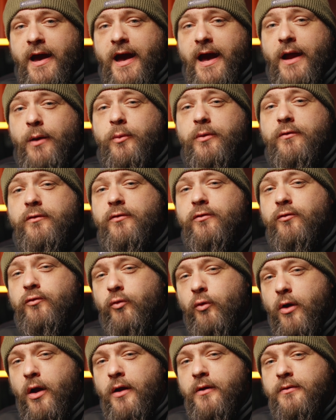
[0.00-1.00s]
I would
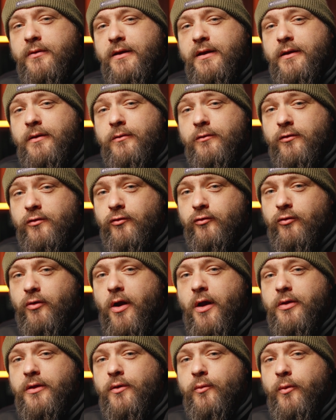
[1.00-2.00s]
strongly
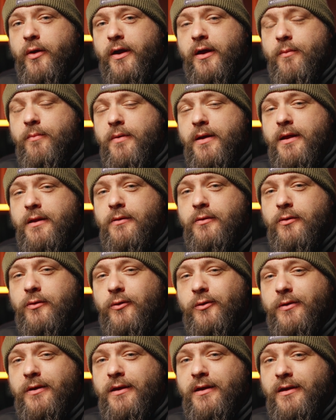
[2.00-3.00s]
recommend
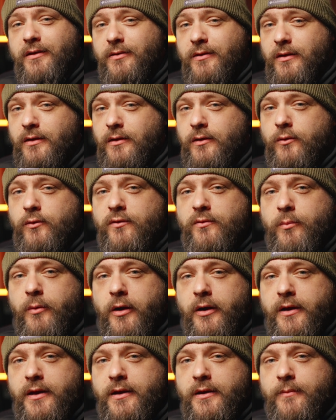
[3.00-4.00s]
looking at the used
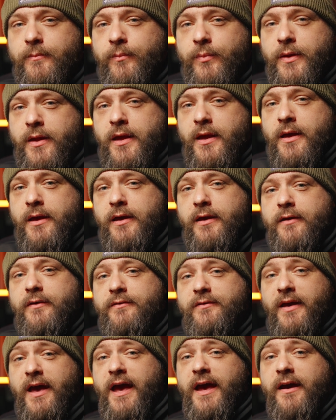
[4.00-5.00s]
market, because